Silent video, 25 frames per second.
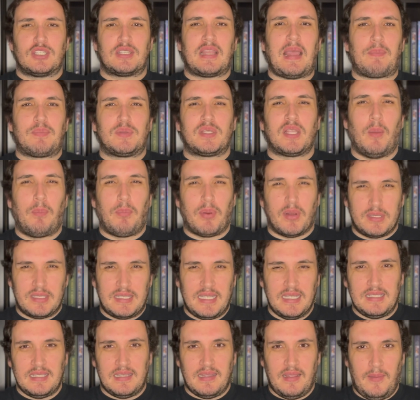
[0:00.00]
kept so
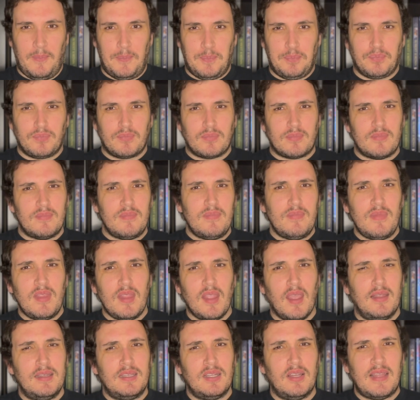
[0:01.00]
persistent
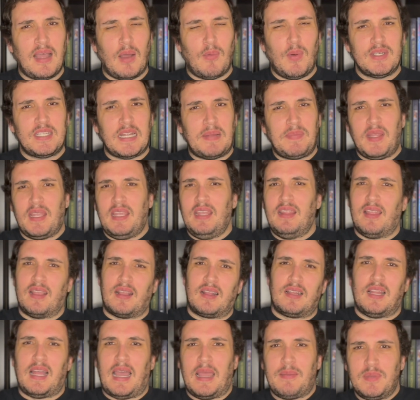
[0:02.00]
until that one time that he like
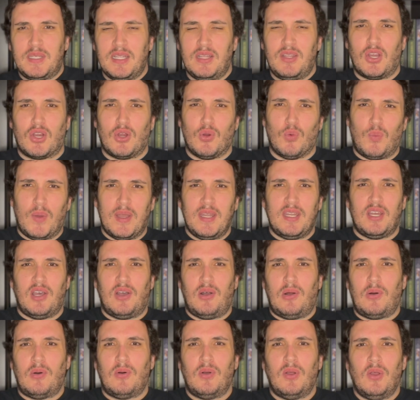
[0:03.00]
climbed in her
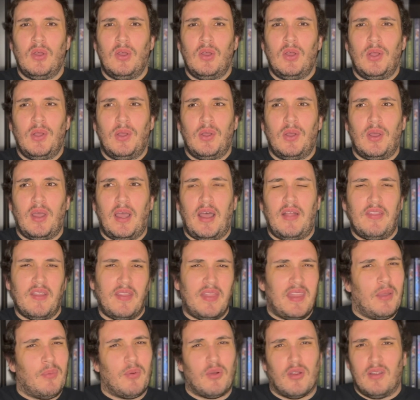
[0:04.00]
window and then
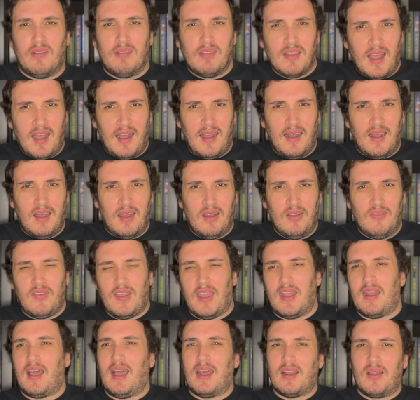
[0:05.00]
they were in love.
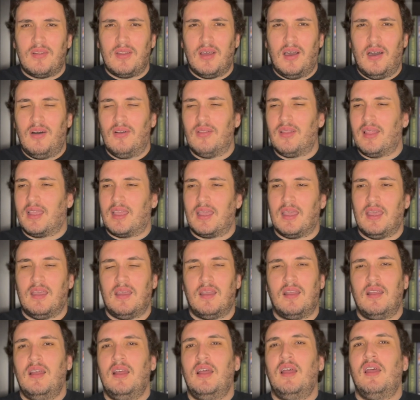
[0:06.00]
And I don't know, like
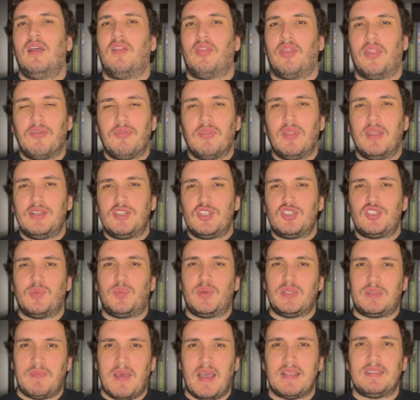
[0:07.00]
the relationship
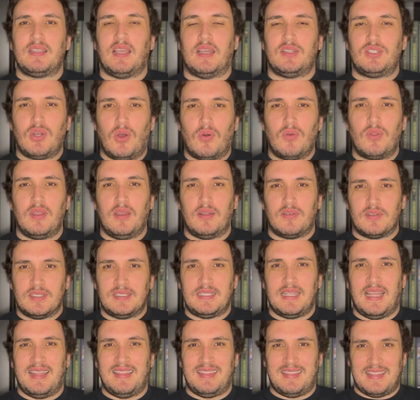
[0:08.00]
was messy. I totally
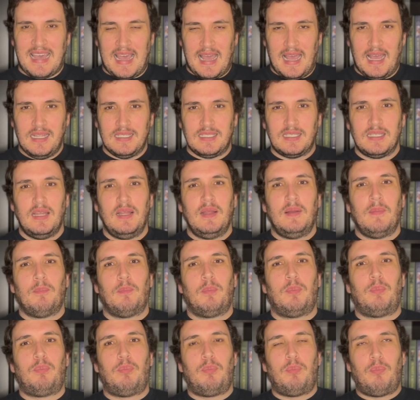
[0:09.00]
understand that.
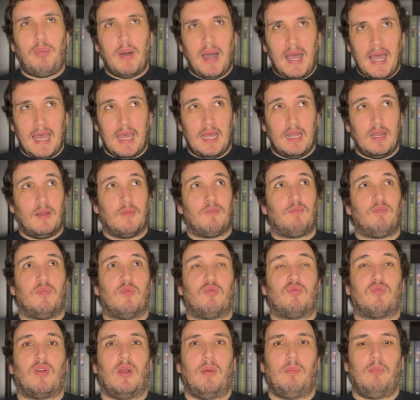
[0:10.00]
But
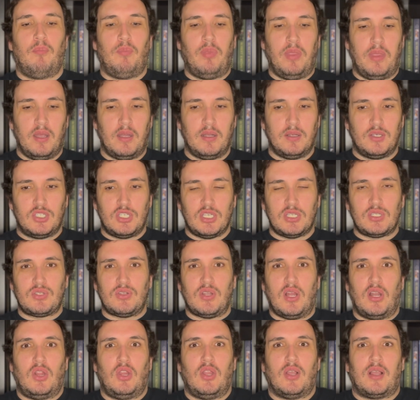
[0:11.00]
from just
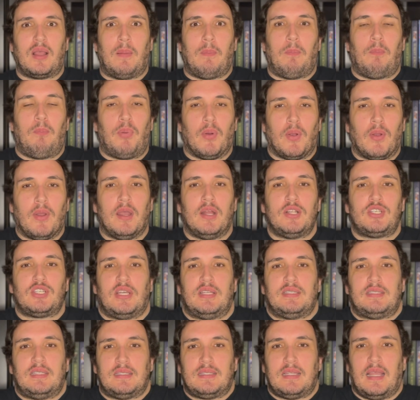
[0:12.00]
trying to look at Burrich
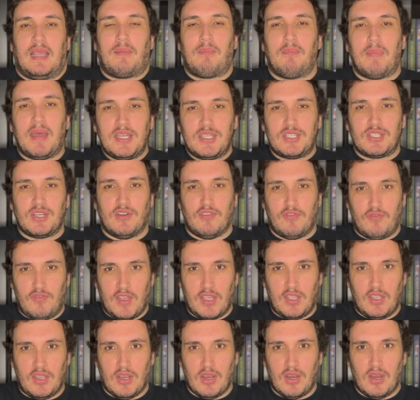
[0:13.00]
as this like mentor
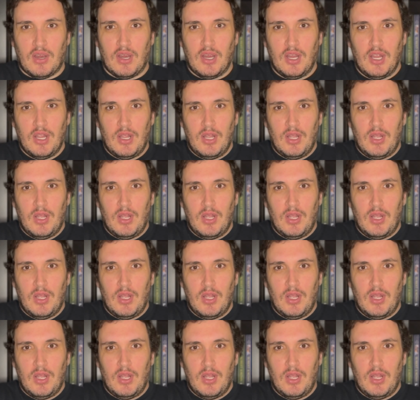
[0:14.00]
figure,